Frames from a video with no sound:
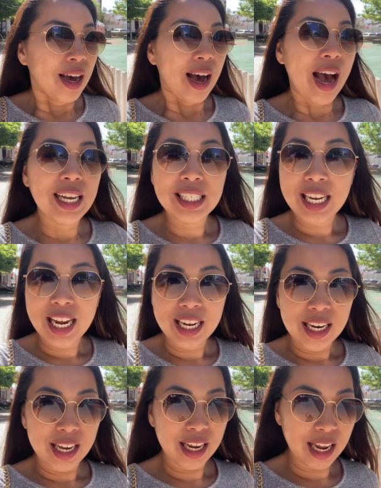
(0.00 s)
I
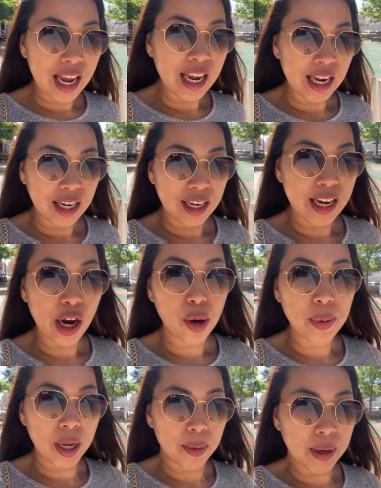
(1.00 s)
stayed in an
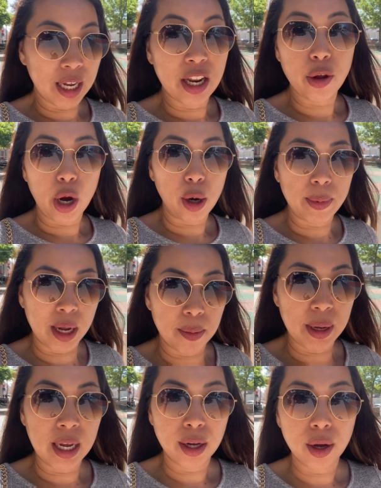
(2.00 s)
Airbnb, another Airbnb
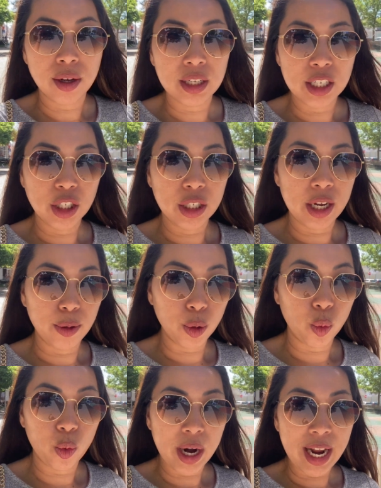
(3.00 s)
in Caldas. It was
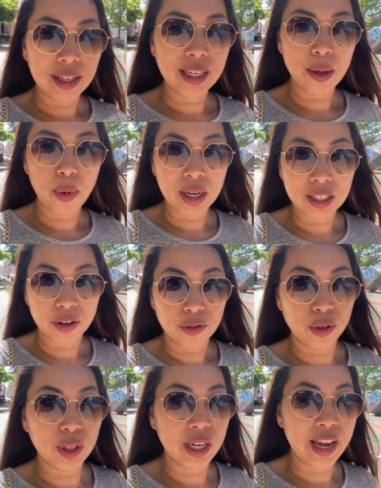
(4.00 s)
right outside the Praça da
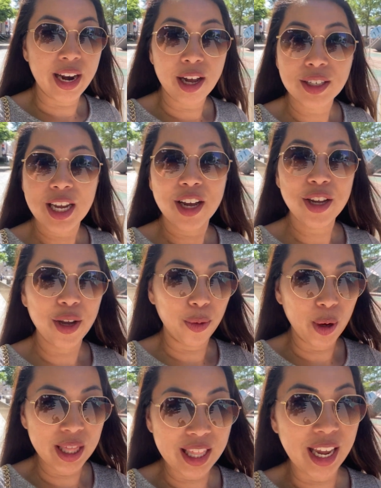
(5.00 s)
Fruta, and I'll tell you
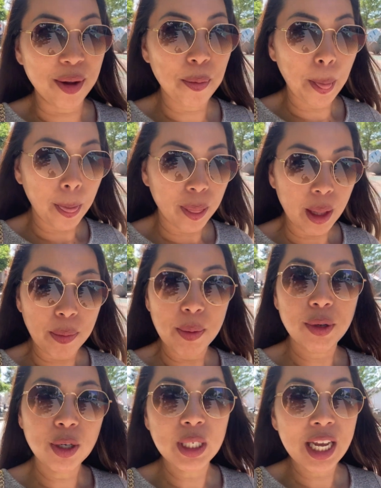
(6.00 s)
one thing that people
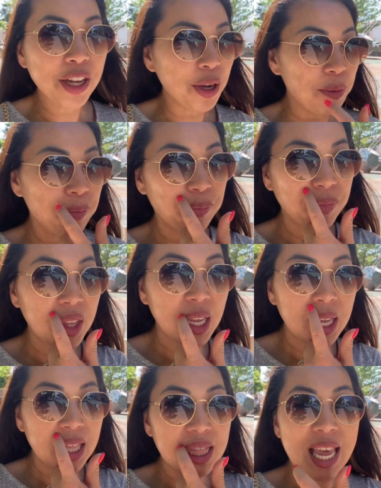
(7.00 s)
don't tell you.
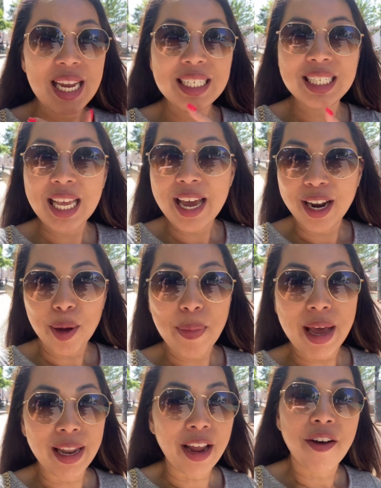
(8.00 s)
They set up
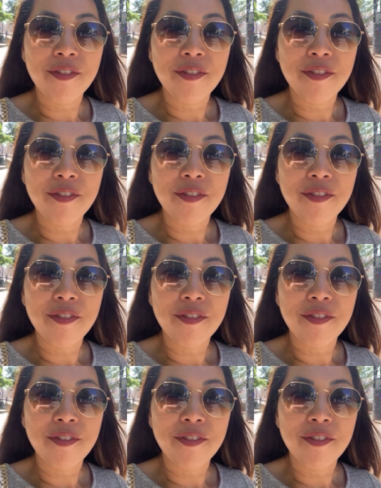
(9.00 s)
at like